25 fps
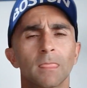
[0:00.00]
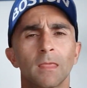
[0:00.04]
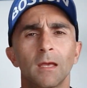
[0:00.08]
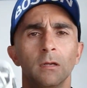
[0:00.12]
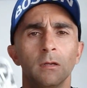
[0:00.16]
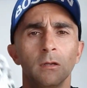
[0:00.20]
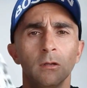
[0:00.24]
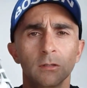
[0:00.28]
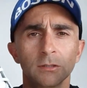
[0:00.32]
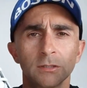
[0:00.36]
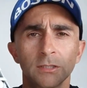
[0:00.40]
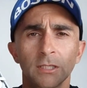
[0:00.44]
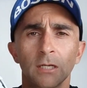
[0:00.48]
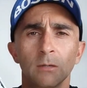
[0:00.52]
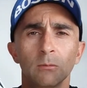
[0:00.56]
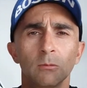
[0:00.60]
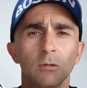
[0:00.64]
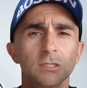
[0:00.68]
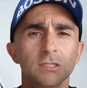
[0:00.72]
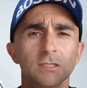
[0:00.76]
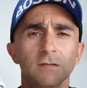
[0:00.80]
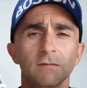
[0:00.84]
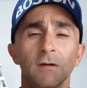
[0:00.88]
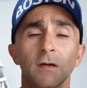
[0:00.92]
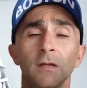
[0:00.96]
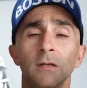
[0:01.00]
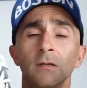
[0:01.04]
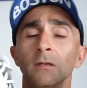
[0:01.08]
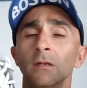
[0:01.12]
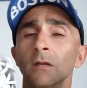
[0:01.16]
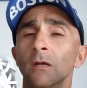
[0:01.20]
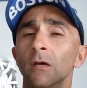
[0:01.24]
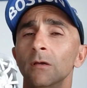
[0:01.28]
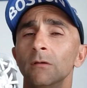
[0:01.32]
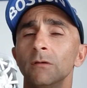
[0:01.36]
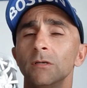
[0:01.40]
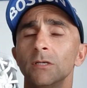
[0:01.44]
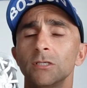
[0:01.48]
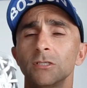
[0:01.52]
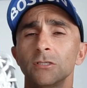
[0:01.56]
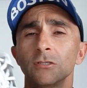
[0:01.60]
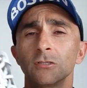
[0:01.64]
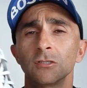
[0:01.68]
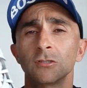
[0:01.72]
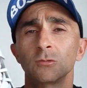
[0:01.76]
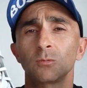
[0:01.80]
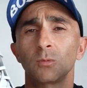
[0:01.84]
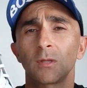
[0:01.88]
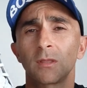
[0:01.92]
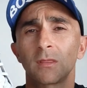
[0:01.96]
Lockdown wise, I've had no
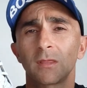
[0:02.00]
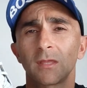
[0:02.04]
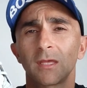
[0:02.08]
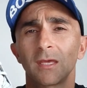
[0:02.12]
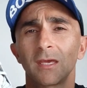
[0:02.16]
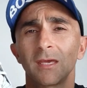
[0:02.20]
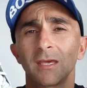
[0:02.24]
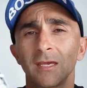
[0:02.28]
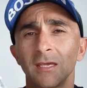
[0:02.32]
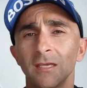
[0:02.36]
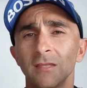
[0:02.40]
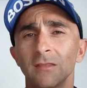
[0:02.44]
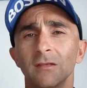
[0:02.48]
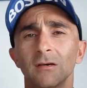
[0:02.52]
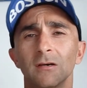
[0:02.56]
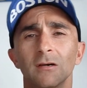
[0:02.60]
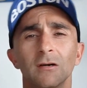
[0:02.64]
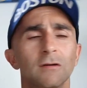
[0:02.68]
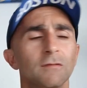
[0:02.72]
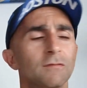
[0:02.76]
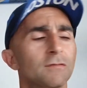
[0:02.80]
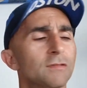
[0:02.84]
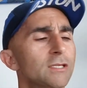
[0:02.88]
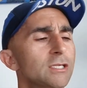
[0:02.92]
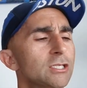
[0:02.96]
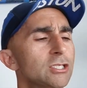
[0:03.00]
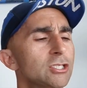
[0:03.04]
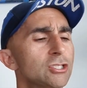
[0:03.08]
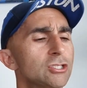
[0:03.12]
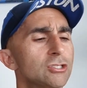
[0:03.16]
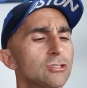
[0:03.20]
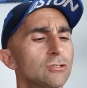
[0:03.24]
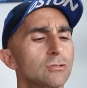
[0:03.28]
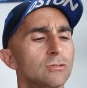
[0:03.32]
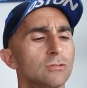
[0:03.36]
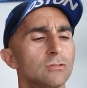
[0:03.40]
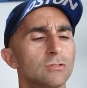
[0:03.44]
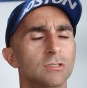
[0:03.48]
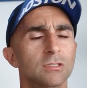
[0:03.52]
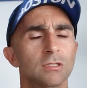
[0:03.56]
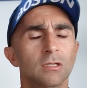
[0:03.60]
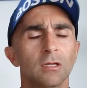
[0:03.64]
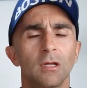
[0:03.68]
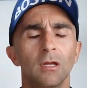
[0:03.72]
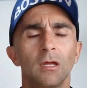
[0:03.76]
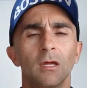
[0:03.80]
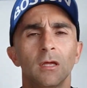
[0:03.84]
issues with either of these shoes.